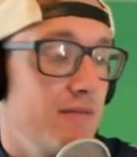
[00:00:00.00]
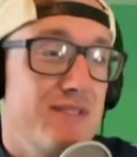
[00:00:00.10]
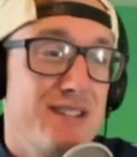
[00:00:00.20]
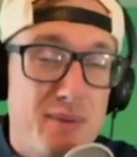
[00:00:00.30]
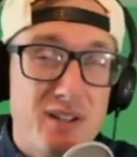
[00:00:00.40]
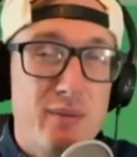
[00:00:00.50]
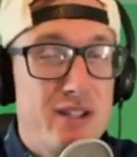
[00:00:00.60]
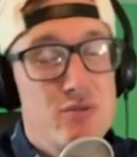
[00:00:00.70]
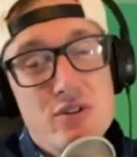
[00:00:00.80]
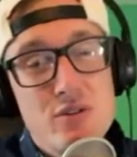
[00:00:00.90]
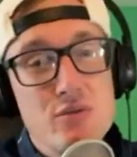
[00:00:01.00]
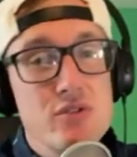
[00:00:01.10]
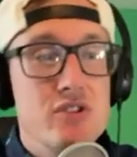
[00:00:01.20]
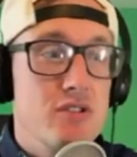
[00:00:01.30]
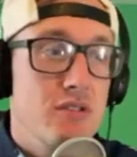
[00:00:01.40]
and typically we do
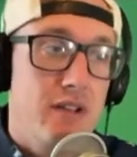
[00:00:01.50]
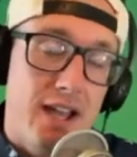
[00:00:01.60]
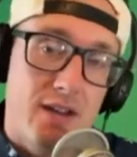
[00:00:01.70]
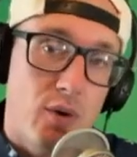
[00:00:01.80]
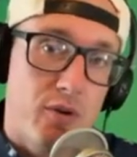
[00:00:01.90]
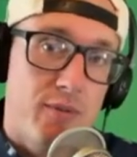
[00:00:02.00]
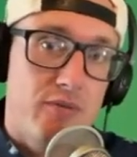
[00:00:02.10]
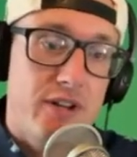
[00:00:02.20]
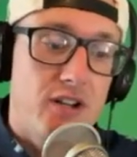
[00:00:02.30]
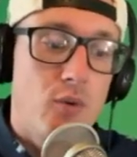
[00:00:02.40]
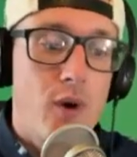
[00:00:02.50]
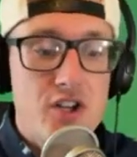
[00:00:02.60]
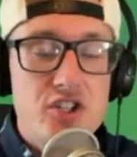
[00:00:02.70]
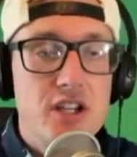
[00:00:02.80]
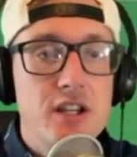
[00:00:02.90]
news and what we've been reading or
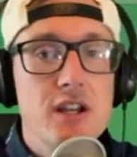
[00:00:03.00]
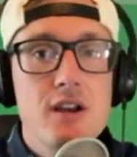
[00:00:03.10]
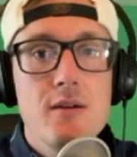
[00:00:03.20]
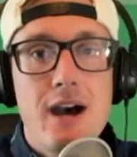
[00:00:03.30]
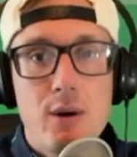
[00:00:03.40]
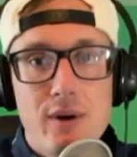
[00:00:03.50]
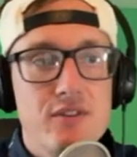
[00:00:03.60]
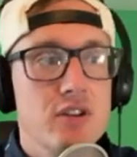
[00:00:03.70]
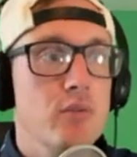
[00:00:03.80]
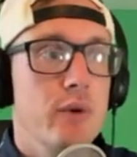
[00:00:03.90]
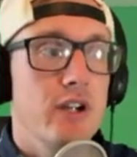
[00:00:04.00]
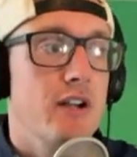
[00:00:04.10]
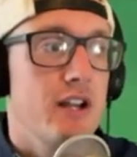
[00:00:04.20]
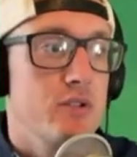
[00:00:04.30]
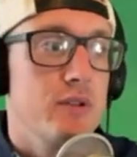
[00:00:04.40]
watching. However, we are
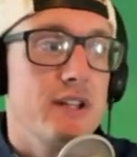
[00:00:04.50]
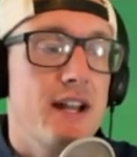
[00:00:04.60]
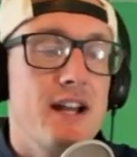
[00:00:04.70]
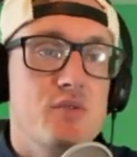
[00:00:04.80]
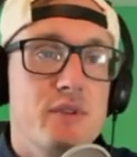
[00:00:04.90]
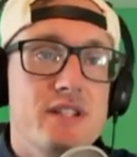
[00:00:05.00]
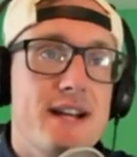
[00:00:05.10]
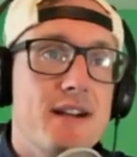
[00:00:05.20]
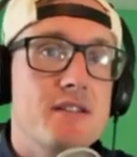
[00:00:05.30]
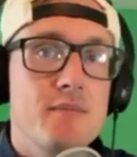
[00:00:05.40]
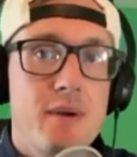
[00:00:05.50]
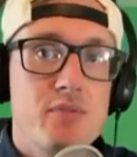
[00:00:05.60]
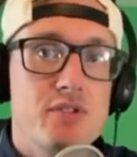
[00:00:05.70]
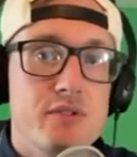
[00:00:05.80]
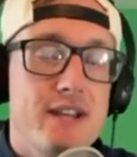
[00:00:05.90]
not doing that as we stacked some
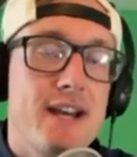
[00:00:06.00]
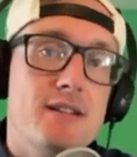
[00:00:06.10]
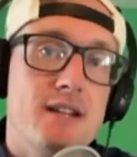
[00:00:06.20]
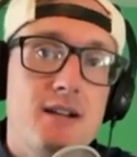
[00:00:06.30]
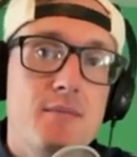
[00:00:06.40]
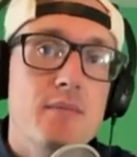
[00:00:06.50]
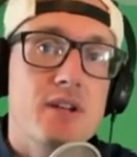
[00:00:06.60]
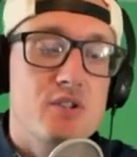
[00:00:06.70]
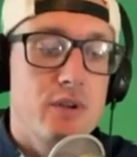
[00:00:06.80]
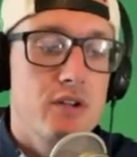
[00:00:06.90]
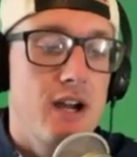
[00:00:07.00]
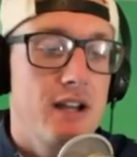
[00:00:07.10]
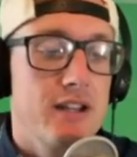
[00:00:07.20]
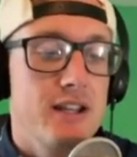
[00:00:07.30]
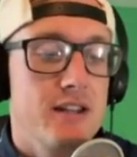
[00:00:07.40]
episodes ahead of time because we are
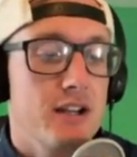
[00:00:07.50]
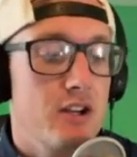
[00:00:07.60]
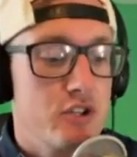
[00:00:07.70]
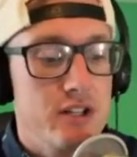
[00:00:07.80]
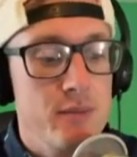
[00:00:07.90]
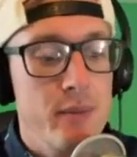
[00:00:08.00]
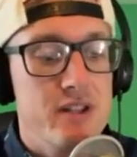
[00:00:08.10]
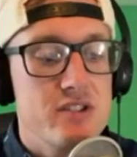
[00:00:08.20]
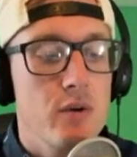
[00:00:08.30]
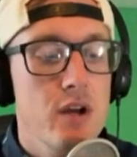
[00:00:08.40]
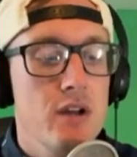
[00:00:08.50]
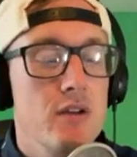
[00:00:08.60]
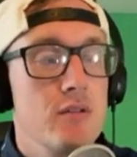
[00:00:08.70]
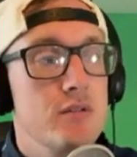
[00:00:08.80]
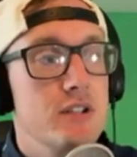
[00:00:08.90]
not in the country at the moment. So
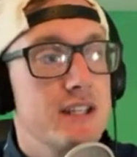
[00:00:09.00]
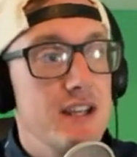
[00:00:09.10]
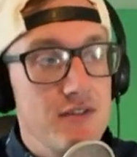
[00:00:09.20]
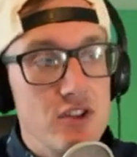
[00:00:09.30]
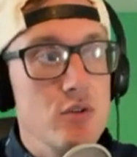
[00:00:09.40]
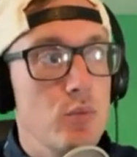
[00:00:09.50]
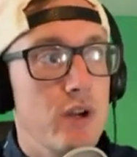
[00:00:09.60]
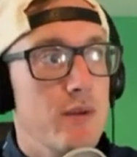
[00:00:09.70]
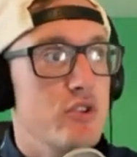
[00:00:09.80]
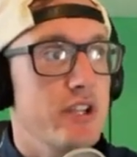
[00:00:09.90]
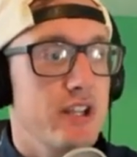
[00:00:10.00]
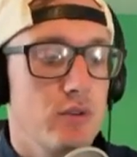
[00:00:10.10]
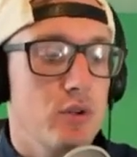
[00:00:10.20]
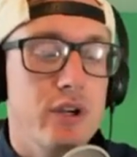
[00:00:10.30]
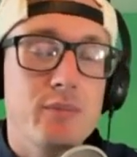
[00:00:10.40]
to give you what I'm drinking
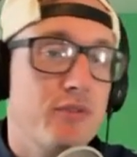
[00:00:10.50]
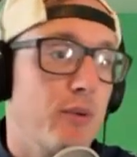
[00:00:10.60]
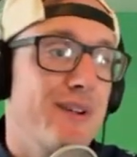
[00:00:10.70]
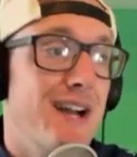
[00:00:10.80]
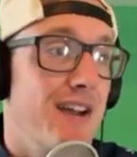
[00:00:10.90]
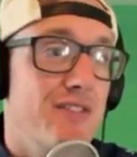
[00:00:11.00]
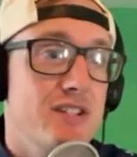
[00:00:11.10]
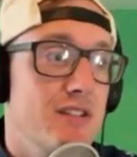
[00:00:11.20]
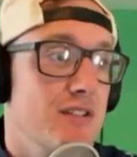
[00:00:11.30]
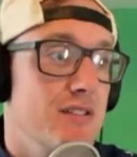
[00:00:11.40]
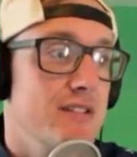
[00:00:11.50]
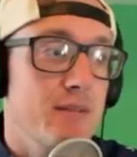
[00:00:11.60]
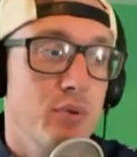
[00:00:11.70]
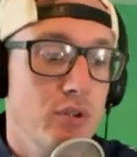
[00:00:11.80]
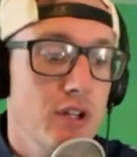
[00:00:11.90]
real quick before we dive into
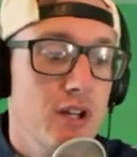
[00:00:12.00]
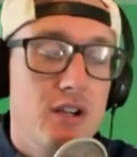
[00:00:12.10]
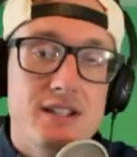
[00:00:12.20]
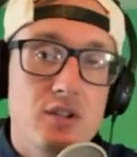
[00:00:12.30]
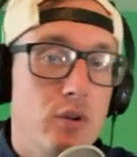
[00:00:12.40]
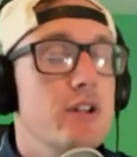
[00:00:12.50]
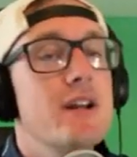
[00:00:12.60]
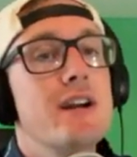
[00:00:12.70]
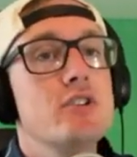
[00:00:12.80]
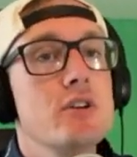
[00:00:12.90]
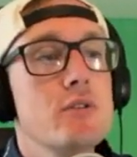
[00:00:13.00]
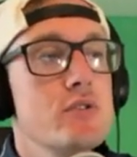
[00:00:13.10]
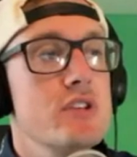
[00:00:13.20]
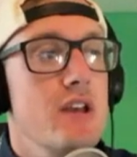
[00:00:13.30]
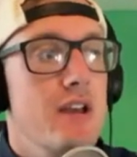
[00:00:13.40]
Deadpool is Lauren and I
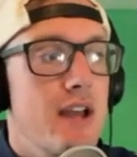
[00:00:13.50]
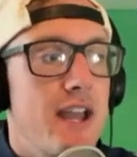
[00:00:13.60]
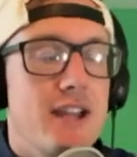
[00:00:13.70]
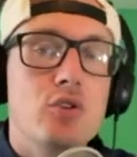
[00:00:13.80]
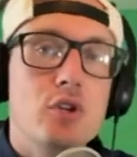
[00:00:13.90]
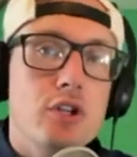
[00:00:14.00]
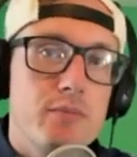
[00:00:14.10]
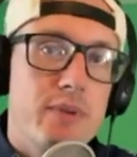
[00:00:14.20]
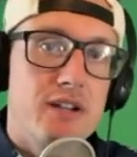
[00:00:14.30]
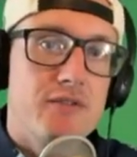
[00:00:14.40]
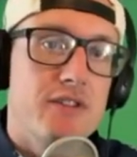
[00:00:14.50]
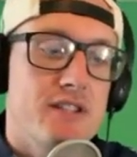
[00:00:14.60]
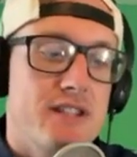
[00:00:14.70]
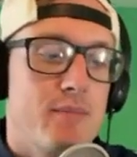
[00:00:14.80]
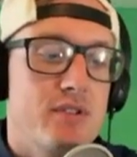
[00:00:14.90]
chose a good beer for
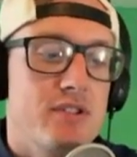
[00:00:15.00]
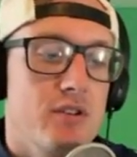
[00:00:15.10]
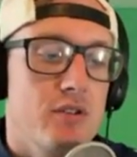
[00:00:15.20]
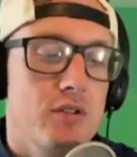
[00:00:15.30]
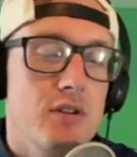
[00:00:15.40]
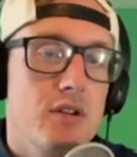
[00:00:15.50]
this episode.